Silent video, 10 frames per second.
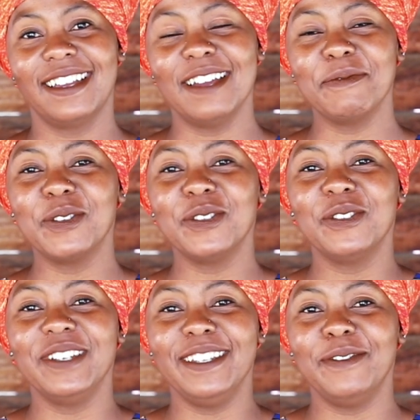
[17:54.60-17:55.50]
I'm going
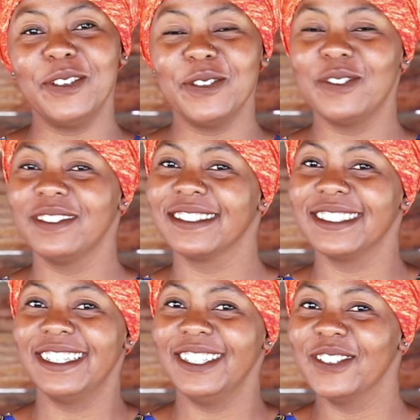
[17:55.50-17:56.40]
to leave you,
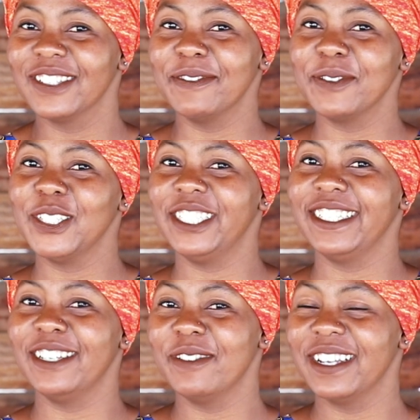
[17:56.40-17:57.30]
you know, something to
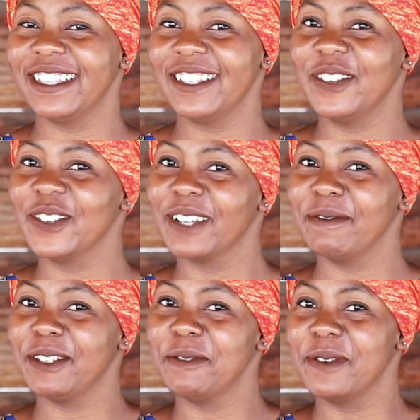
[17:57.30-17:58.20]
jiggy with, you know,
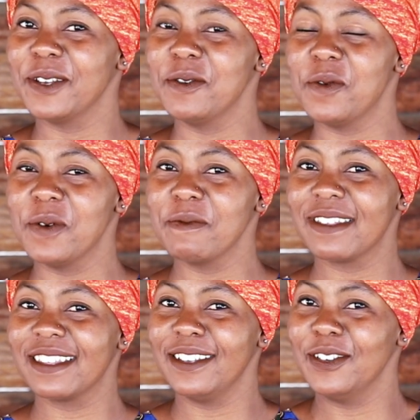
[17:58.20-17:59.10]
something to bring you warmth,
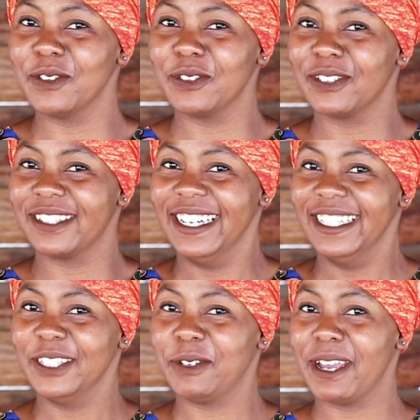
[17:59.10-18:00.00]
you know, just
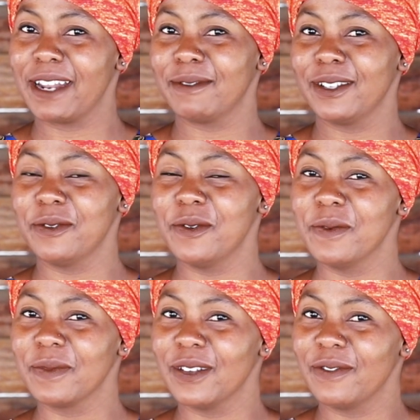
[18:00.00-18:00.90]
to add up to the
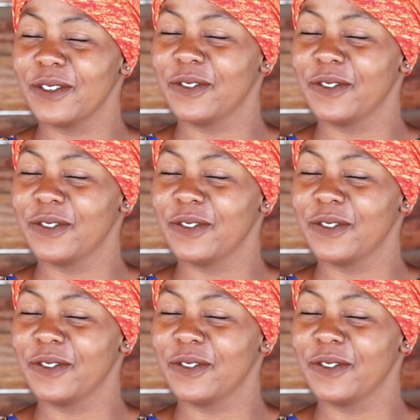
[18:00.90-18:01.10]
warmth of the